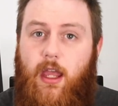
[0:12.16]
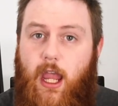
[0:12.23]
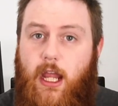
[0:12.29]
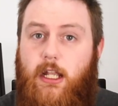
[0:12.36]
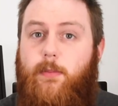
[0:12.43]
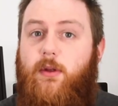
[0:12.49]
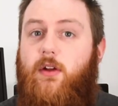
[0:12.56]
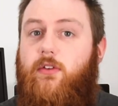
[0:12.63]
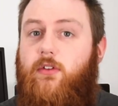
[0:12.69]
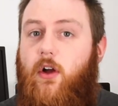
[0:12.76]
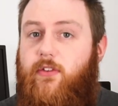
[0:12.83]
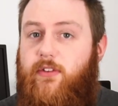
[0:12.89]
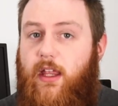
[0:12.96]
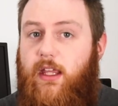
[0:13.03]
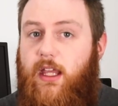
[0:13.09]
AWS
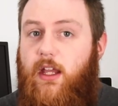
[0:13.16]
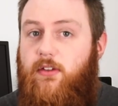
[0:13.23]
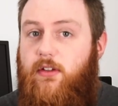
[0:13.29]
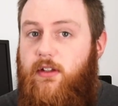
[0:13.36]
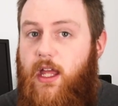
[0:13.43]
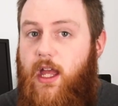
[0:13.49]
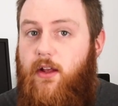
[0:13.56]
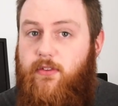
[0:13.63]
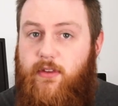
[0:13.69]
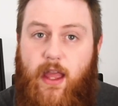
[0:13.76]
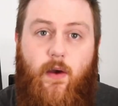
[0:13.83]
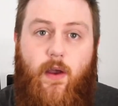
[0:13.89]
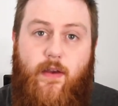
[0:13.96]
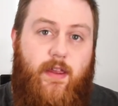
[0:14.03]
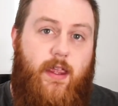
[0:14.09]
cost allocation tags
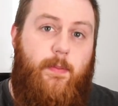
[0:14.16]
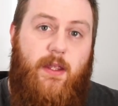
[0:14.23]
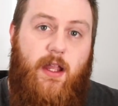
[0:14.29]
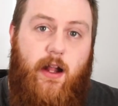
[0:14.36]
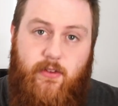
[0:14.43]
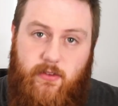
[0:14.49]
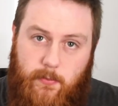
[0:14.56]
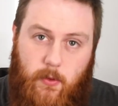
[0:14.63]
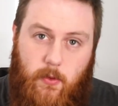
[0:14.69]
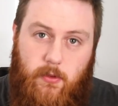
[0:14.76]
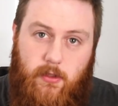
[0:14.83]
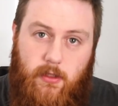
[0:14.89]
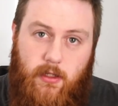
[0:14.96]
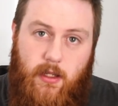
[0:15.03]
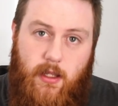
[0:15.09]
now have API support.